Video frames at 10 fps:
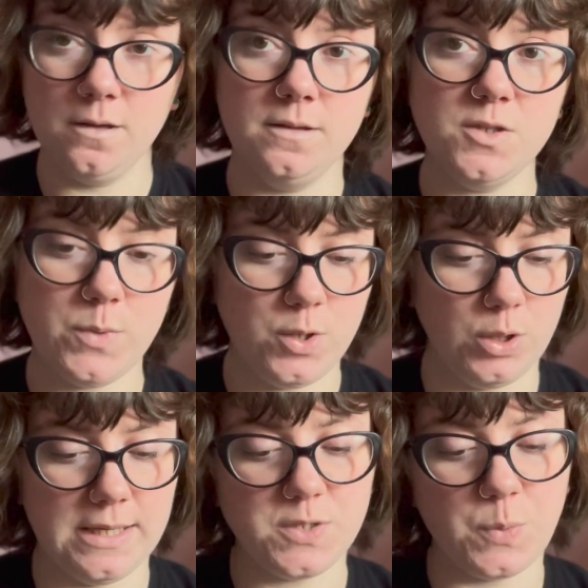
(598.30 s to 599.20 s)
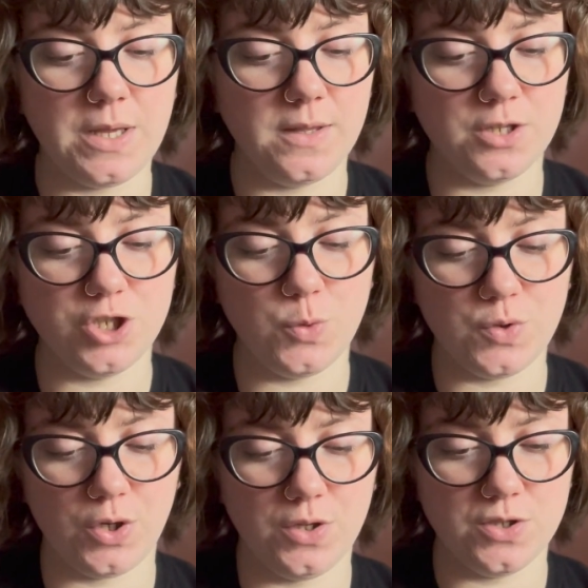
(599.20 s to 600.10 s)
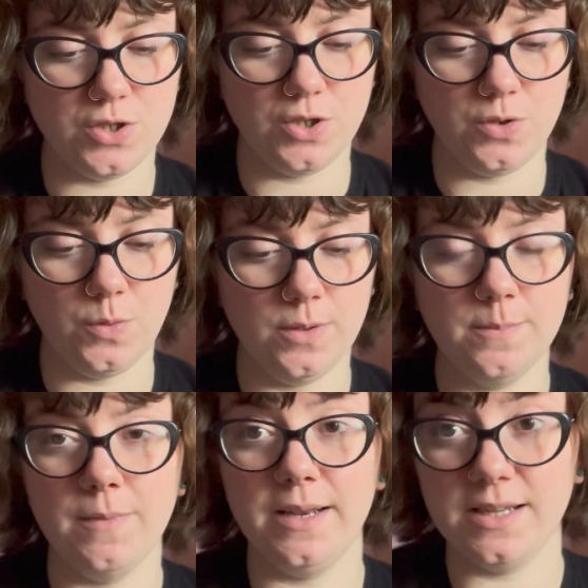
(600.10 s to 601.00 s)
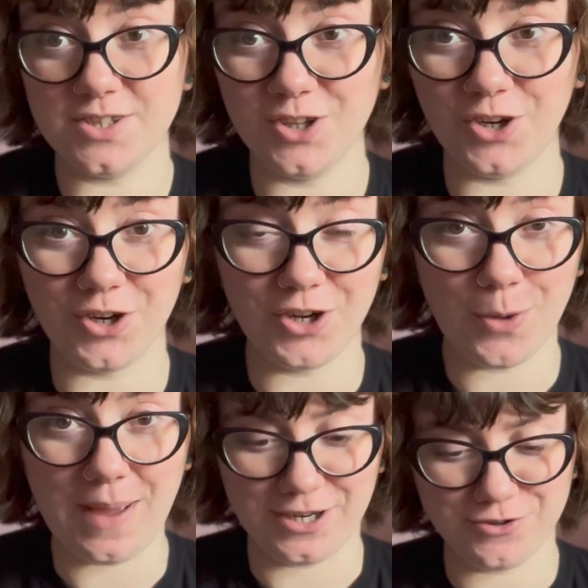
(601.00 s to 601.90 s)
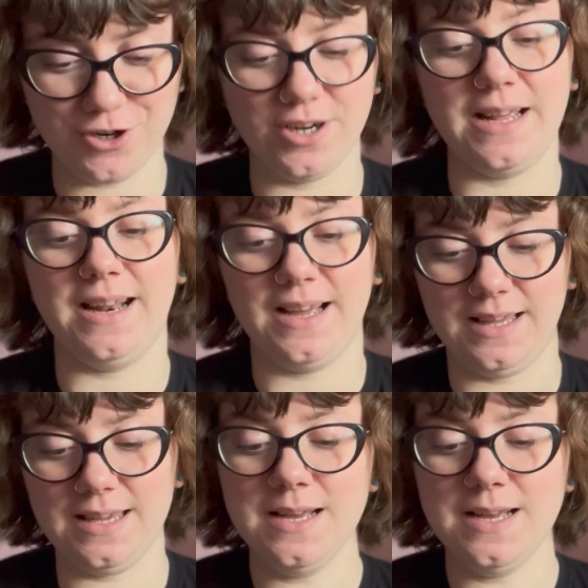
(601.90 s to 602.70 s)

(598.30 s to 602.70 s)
this week or last week, that she was going to do a knit along on her Patreon, and I